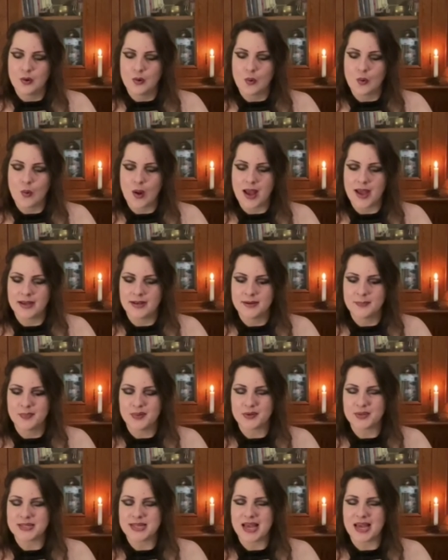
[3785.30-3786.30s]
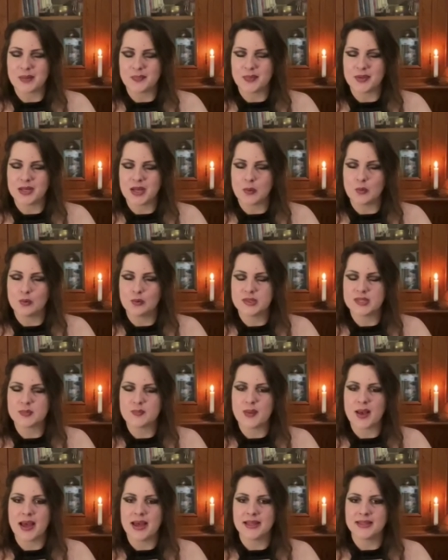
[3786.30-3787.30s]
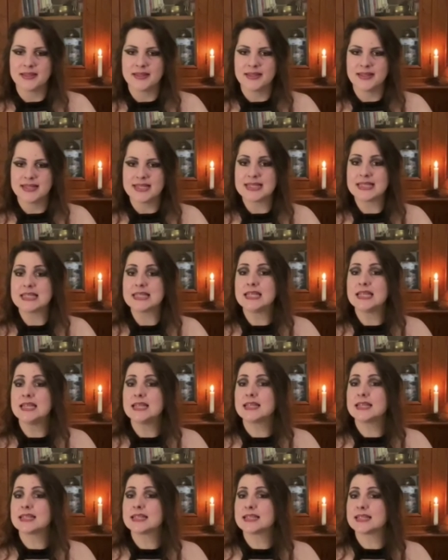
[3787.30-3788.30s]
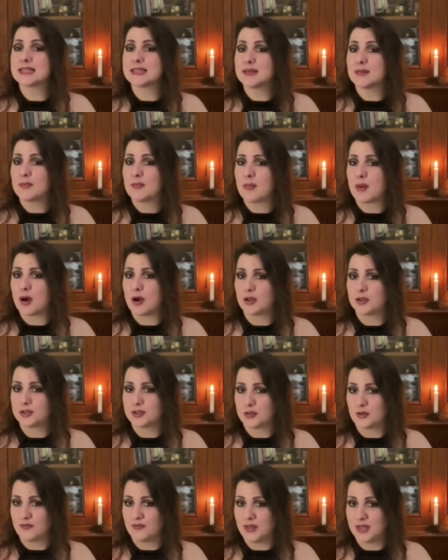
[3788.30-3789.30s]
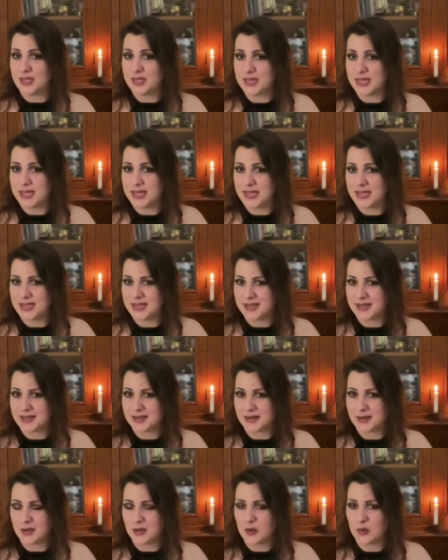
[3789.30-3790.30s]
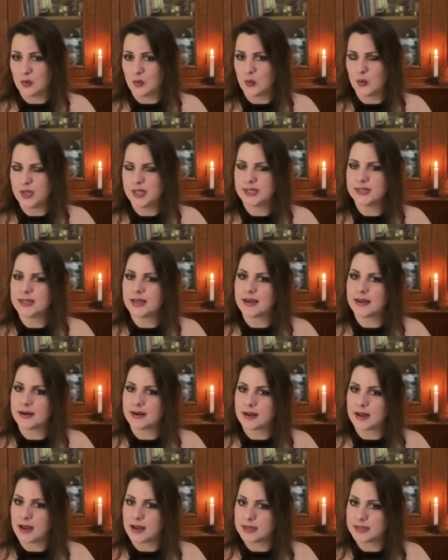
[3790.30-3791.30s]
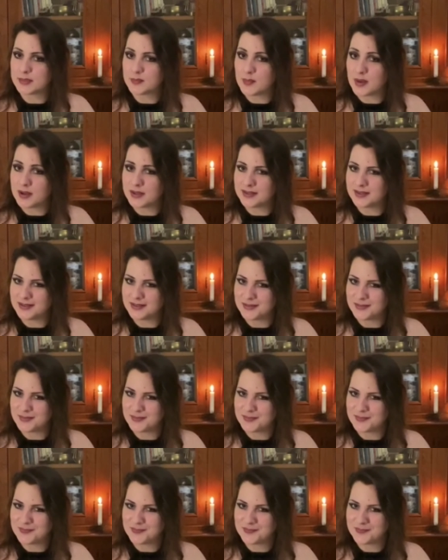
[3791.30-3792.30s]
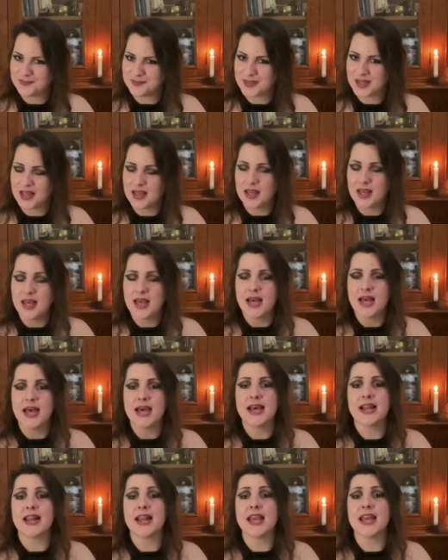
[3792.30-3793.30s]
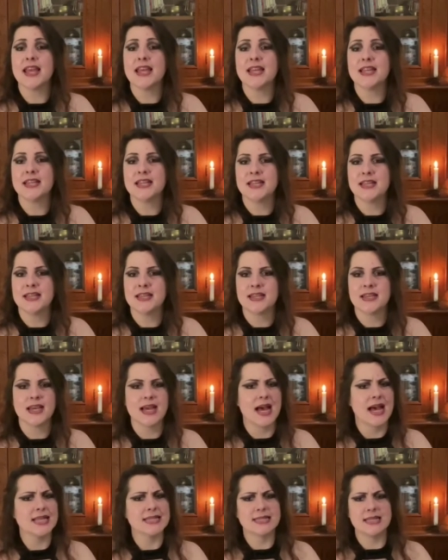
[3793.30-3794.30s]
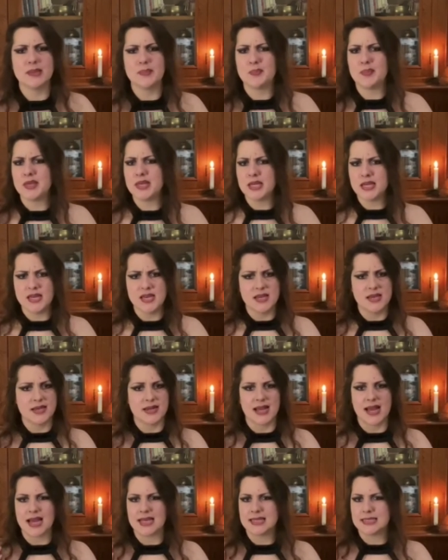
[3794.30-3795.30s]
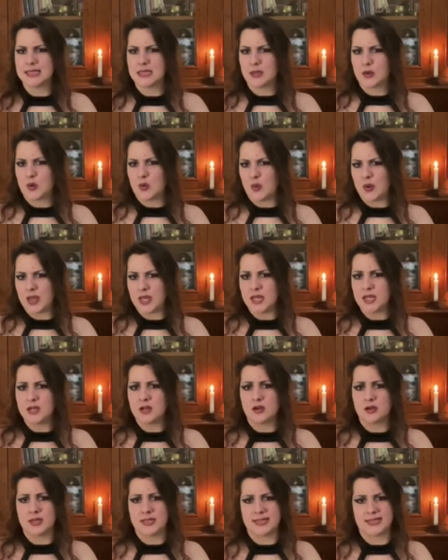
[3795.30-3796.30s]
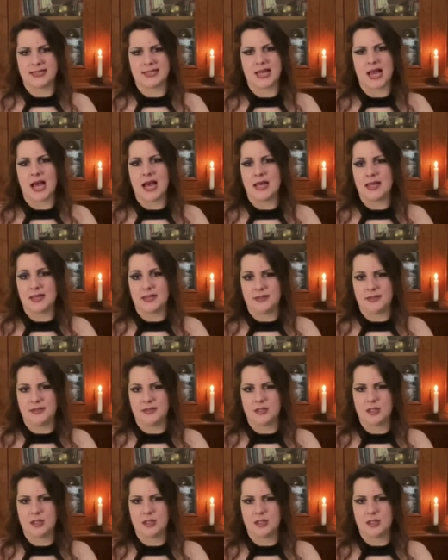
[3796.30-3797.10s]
when Proserpina will spend six months of the year with her husband, reigning as a peer, as a queen on his side,